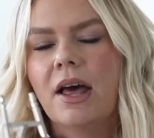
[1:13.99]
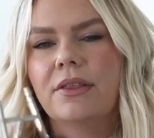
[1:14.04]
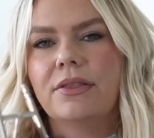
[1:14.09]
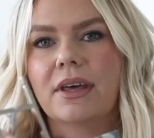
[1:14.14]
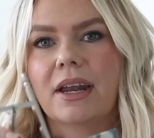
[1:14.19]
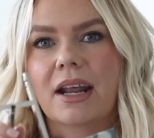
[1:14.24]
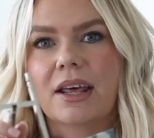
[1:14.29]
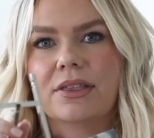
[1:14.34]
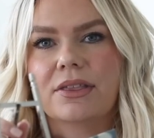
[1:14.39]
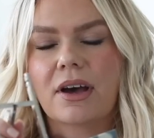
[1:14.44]

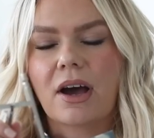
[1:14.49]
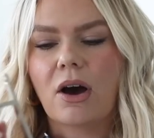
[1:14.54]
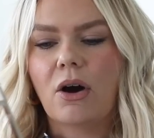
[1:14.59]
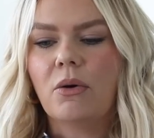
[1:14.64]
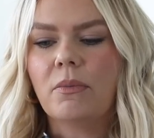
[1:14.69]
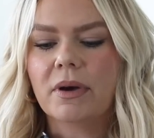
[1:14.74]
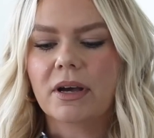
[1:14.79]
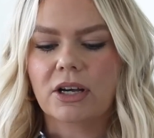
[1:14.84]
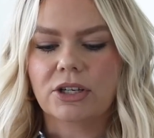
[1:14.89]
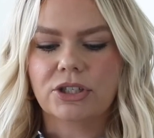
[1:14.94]
that I thought, oh
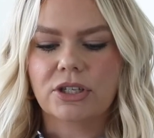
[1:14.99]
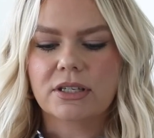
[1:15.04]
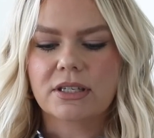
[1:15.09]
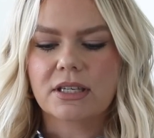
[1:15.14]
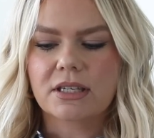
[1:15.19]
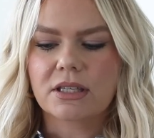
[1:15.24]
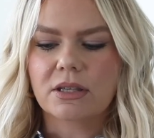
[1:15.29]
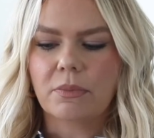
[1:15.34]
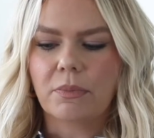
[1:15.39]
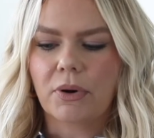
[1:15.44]
my gosh, this
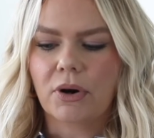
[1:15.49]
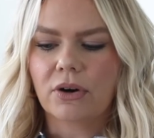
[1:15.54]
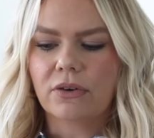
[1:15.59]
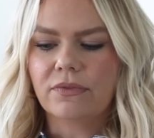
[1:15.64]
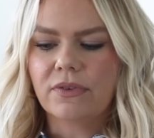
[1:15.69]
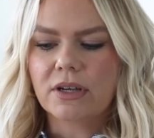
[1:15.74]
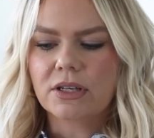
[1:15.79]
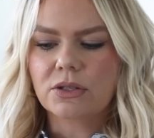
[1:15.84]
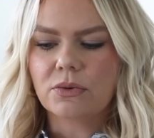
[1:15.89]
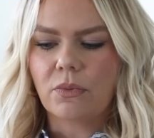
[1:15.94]
is the
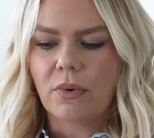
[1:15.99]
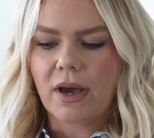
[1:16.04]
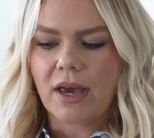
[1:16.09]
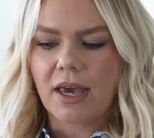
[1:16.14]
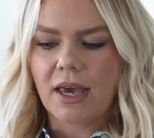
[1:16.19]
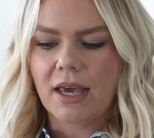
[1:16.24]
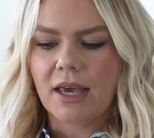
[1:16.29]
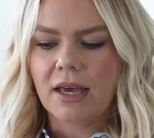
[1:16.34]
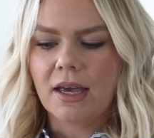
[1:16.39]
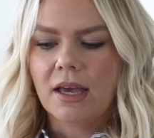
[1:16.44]
perfect
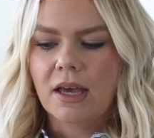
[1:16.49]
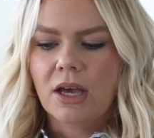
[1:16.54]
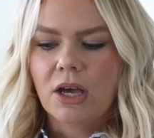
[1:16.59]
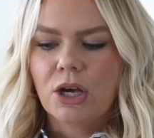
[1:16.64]
way